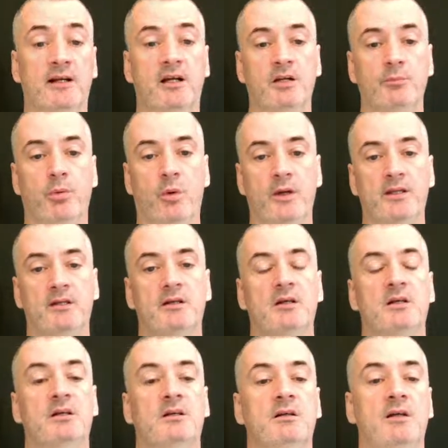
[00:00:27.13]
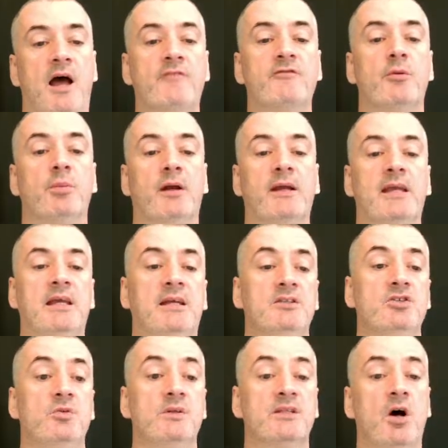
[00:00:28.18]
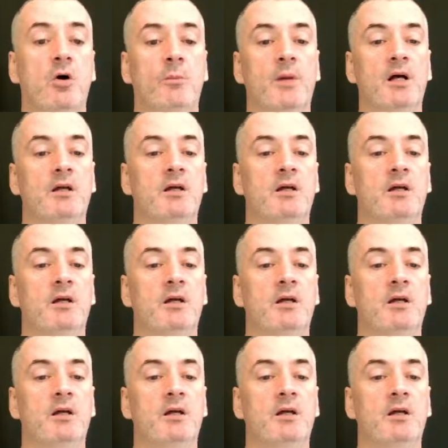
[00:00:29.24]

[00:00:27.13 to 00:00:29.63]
gunpoint after breaking into his home.